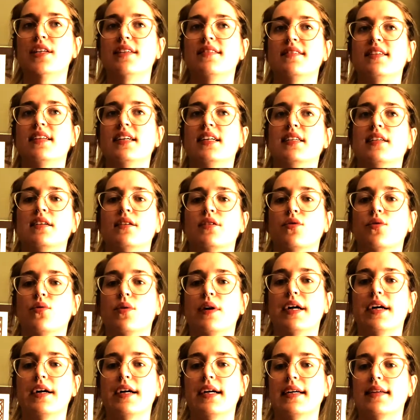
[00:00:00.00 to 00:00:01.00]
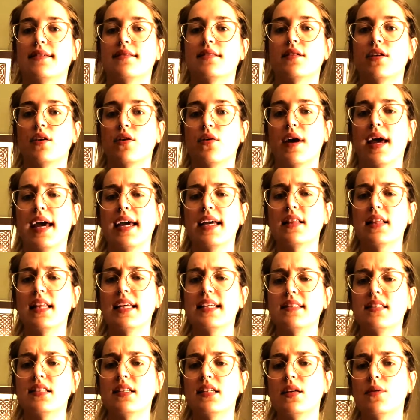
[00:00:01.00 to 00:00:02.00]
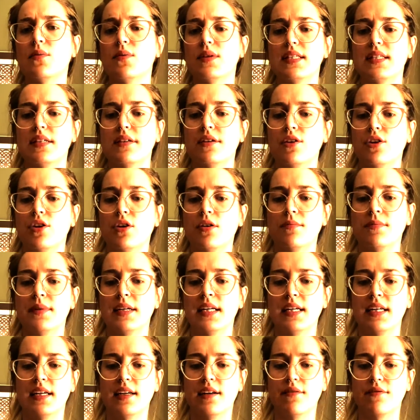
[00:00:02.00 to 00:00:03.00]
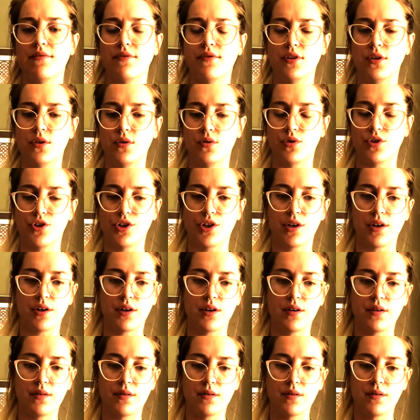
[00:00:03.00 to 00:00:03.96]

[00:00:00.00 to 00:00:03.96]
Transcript: is needed, Aquarius, okay? Let's see what's in your immediate future.